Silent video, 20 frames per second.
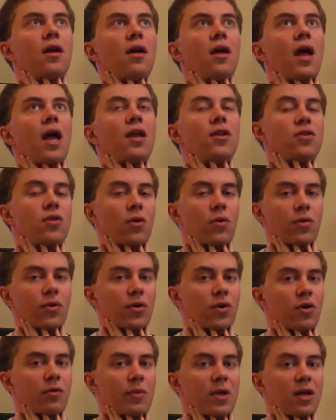
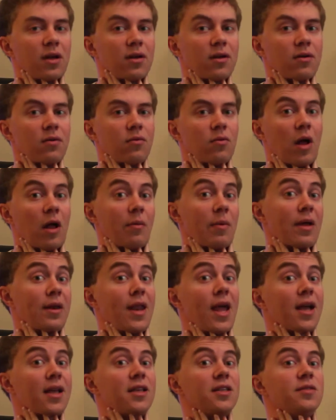endothermic, while my
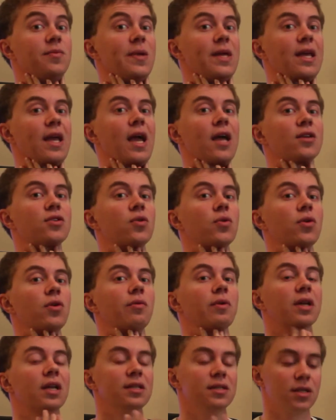neck is being
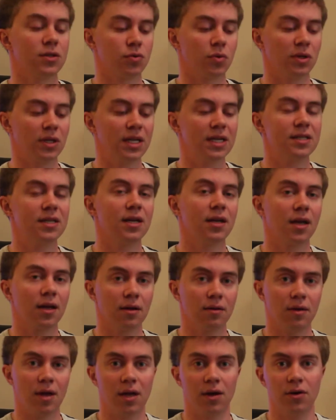exothermic because it's releasing
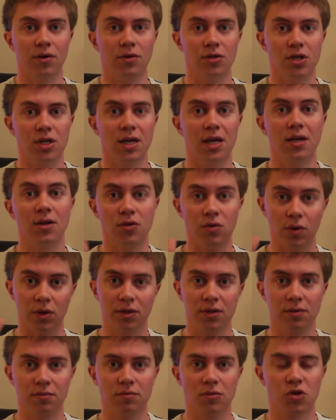energy into
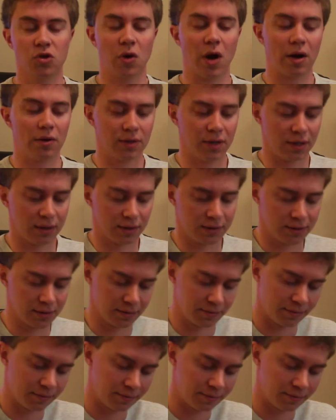its surroundings.